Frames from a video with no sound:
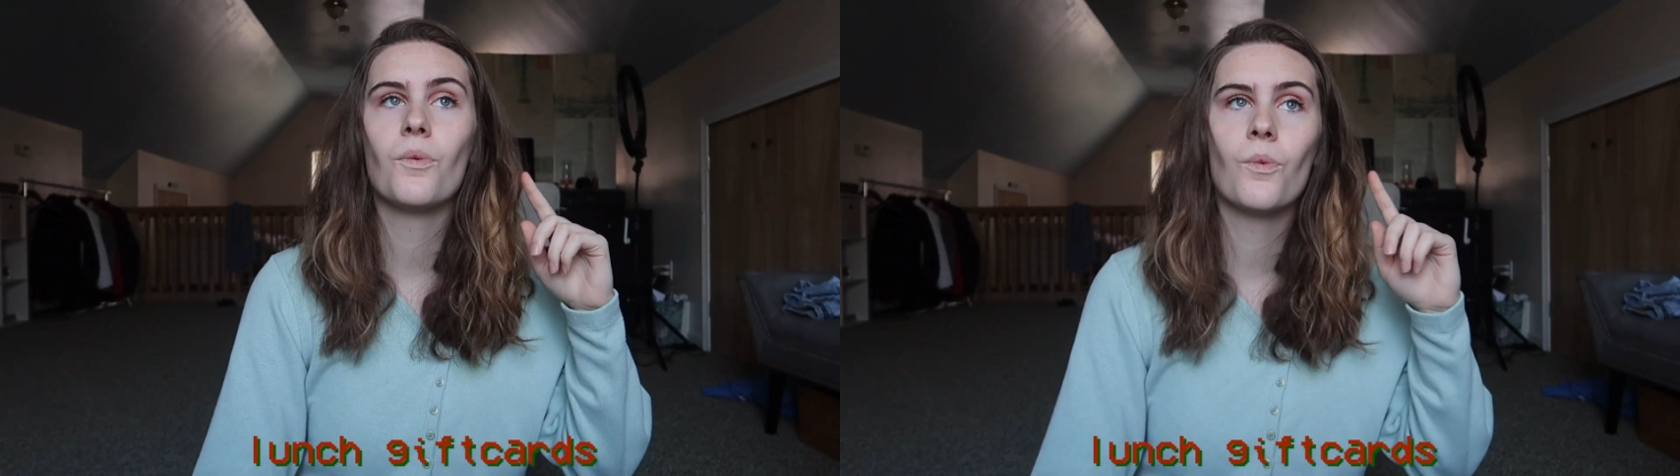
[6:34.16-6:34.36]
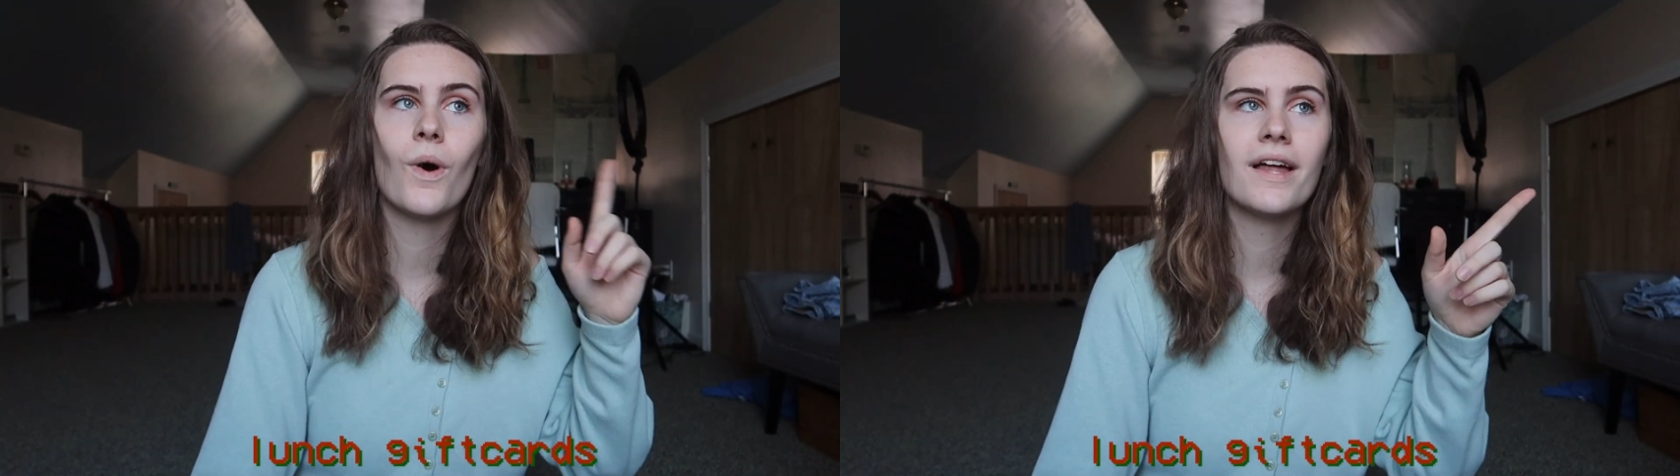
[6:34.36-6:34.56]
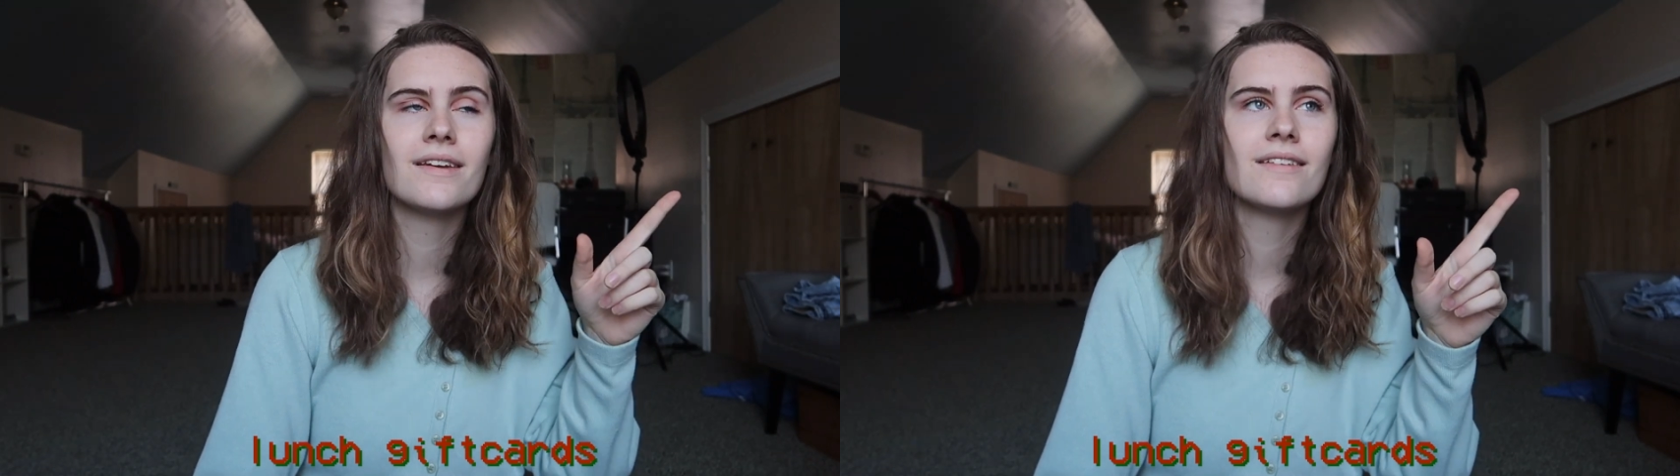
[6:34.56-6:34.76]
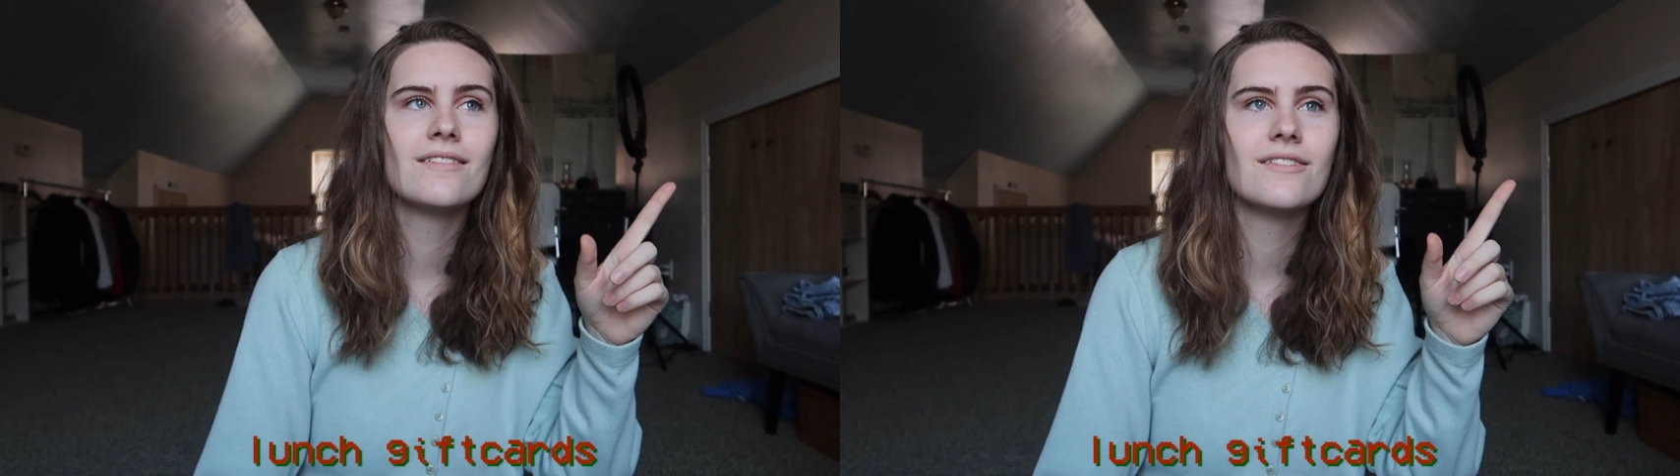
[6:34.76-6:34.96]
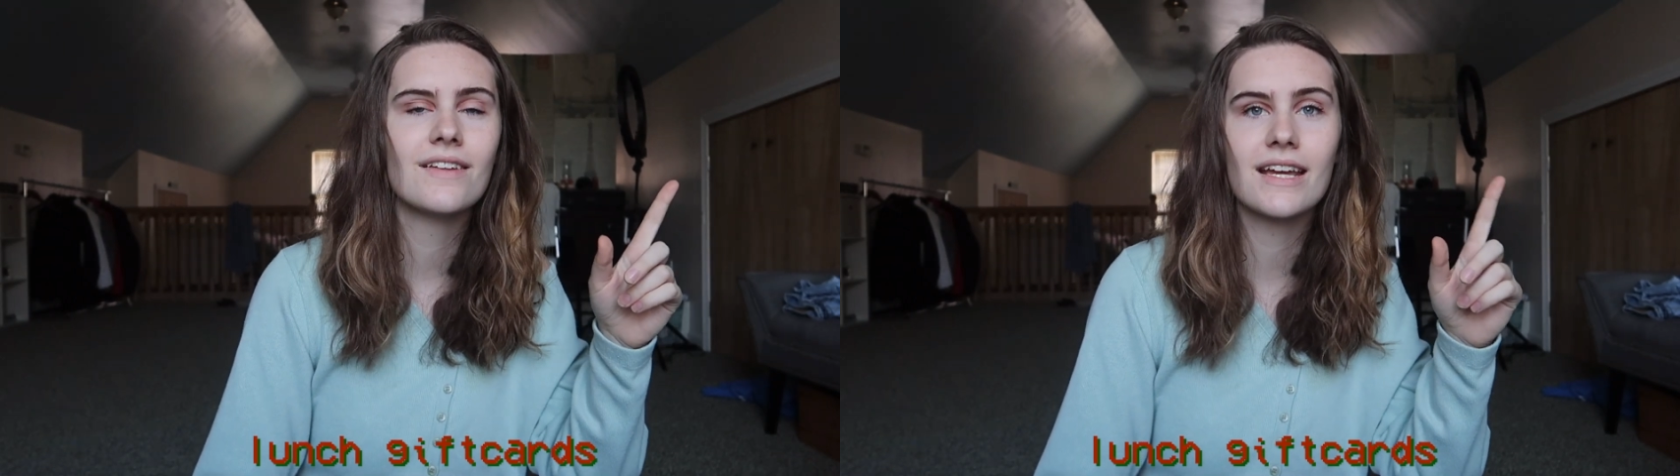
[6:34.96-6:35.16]

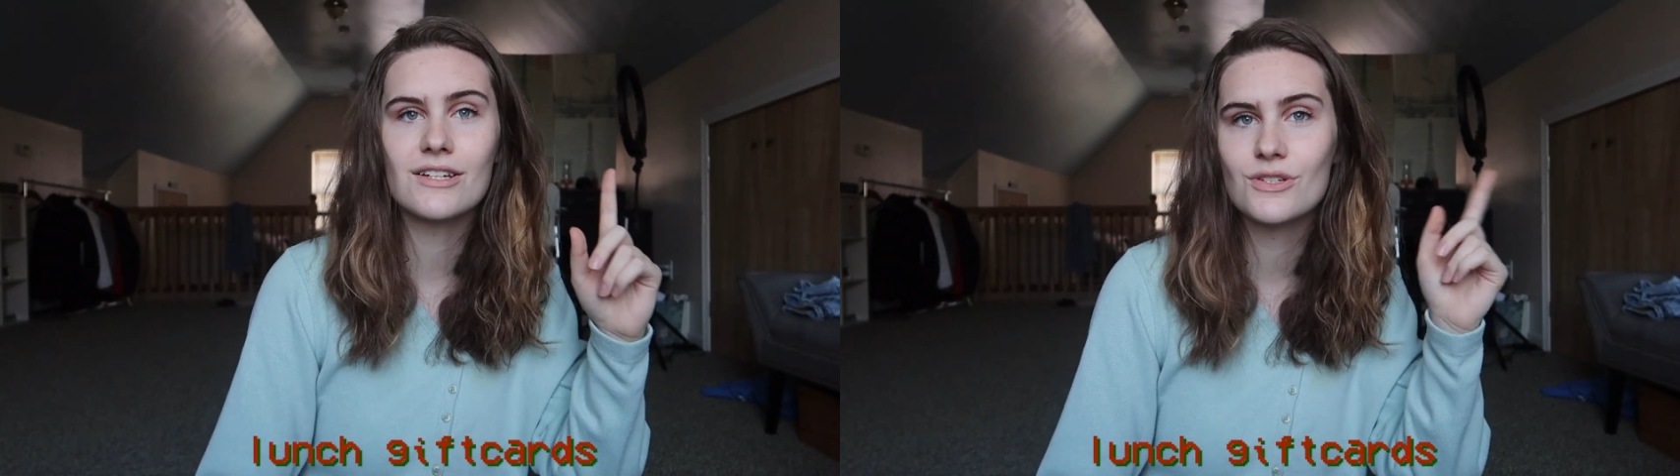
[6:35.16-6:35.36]
one like